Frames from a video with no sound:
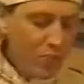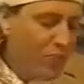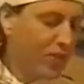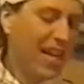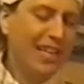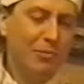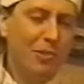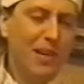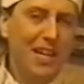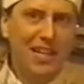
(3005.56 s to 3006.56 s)
are meant to be about,
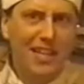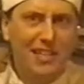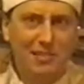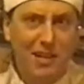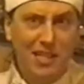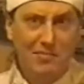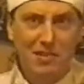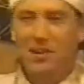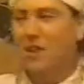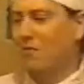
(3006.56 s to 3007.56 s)
lemon
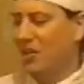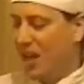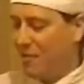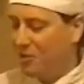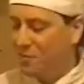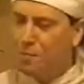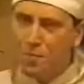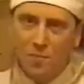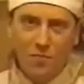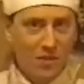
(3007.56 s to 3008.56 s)
and syrup.
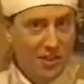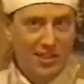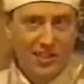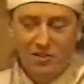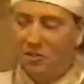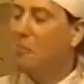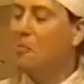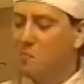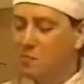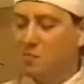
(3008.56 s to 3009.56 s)

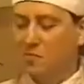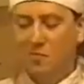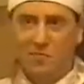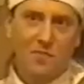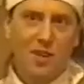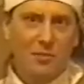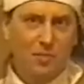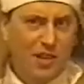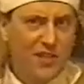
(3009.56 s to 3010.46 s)
Perfect combination of the two.